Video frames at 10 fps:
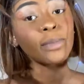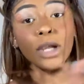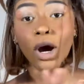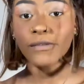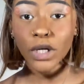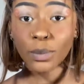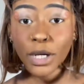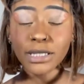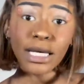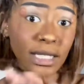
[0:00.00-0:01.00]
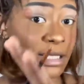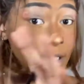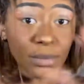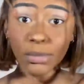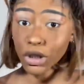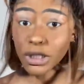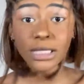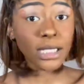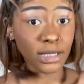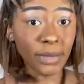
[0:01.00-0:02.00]
something off in our brains, like this is an
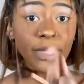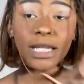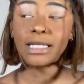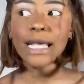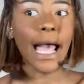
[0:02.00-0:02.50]
emergency, something needs to